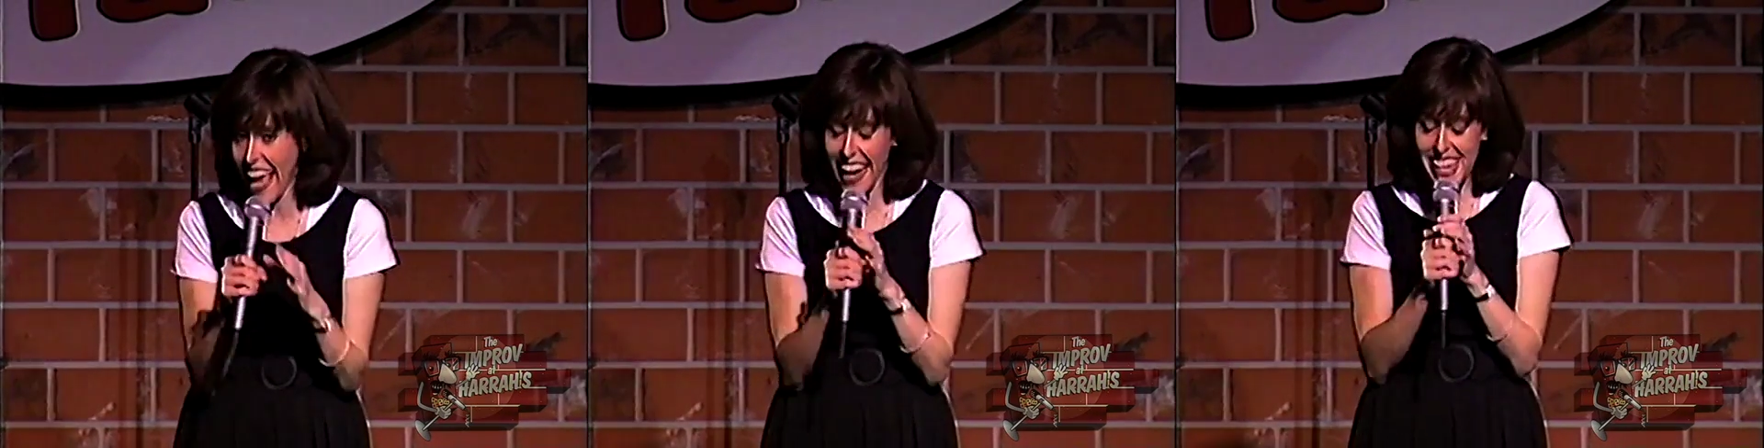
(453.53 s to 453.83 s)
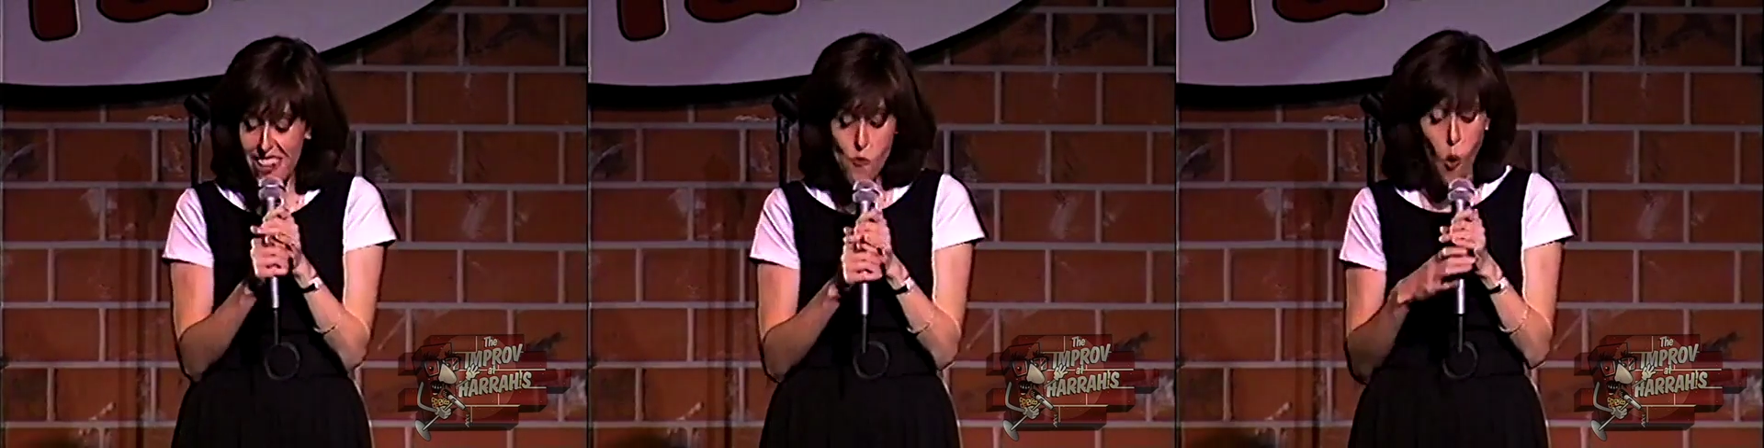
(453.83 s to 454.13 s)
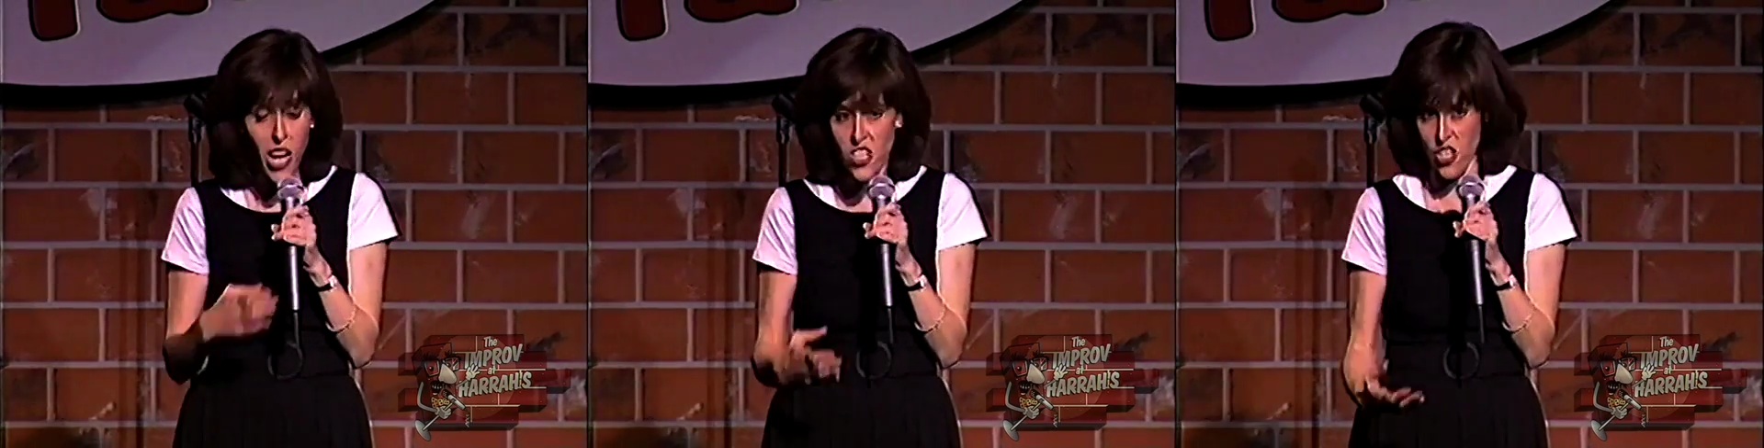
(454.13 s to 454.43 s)
and I didn't
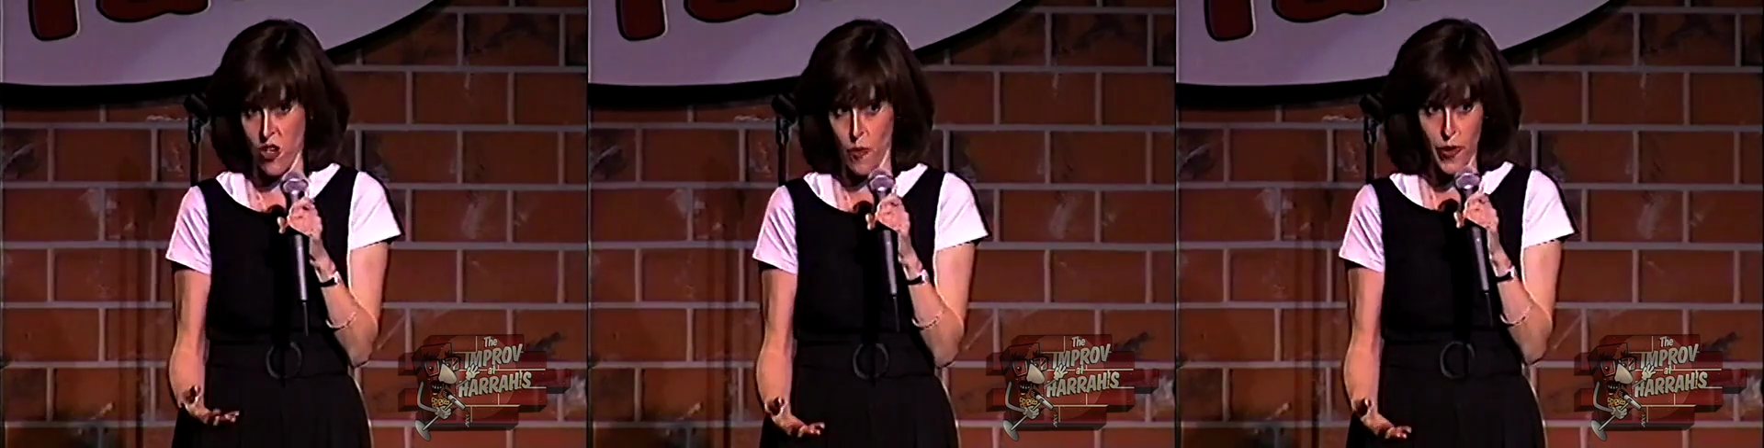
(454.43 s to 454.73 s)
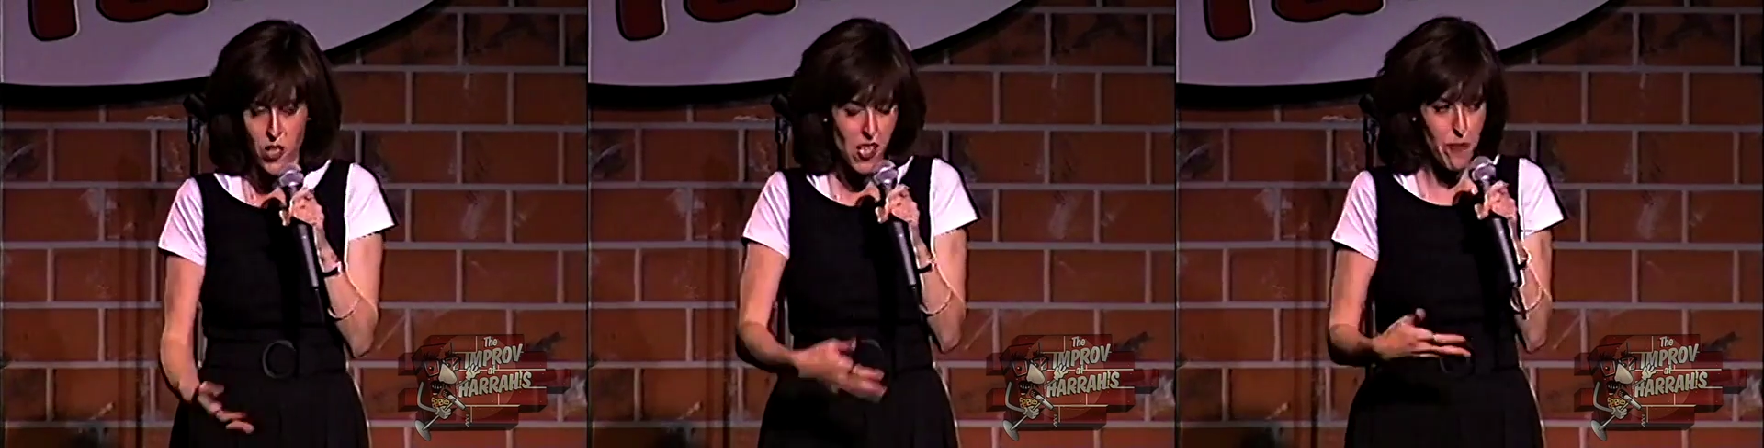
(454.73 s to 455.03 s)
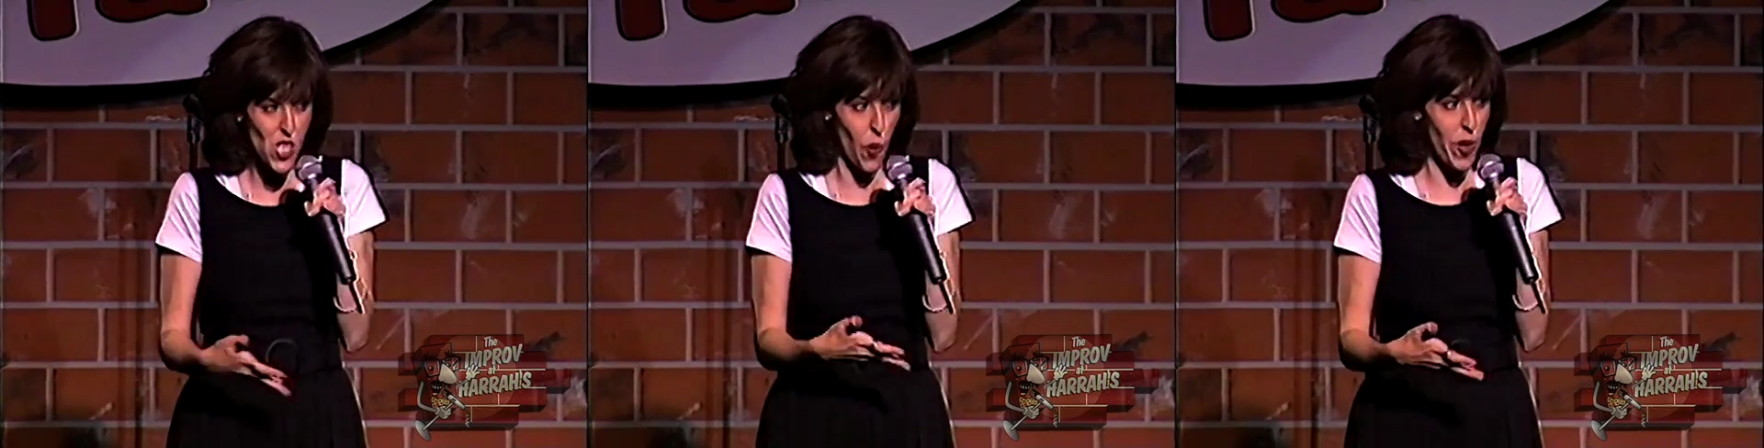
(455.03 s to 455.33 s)
want to because I'm
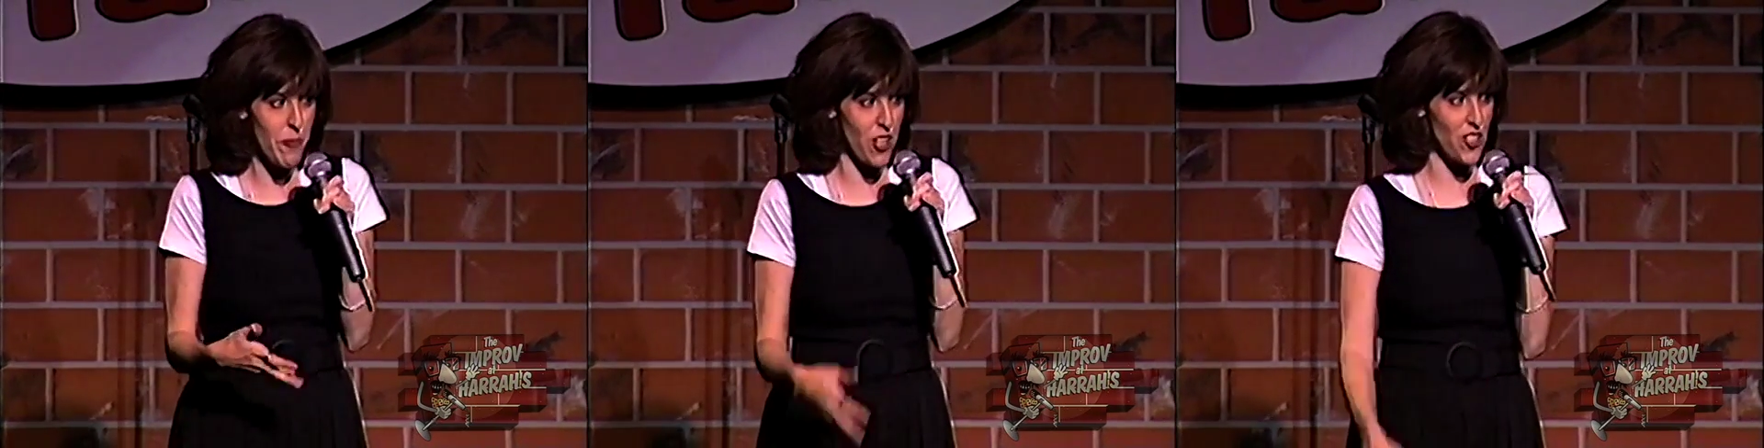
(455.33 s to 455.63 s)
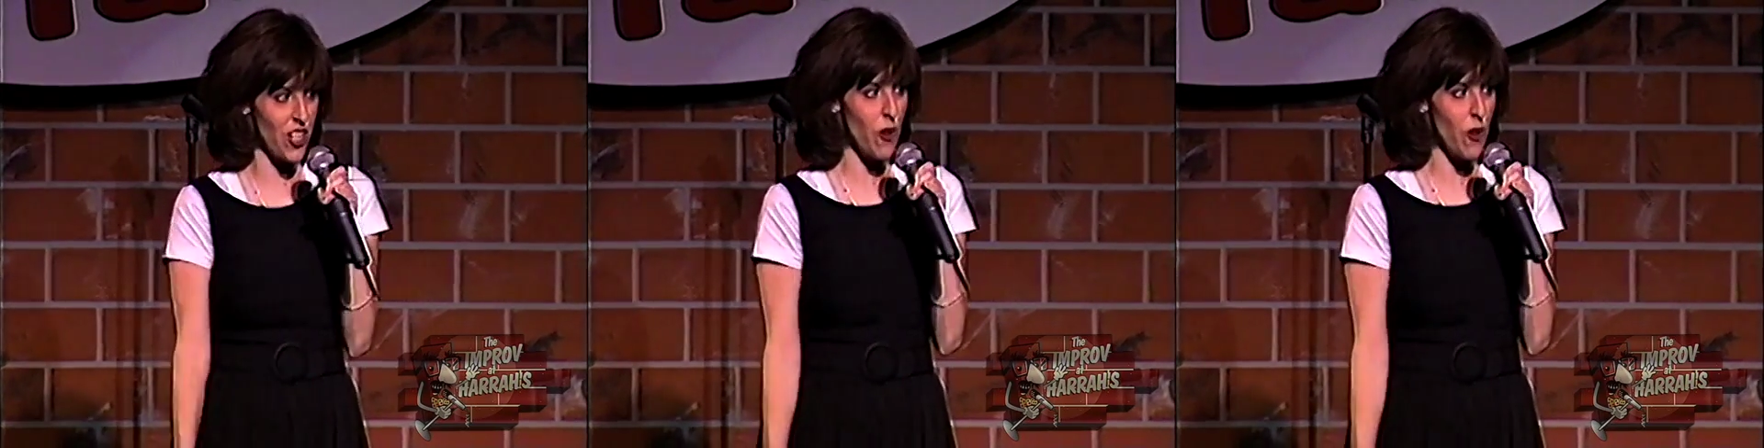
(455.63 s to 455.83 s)
squeamish,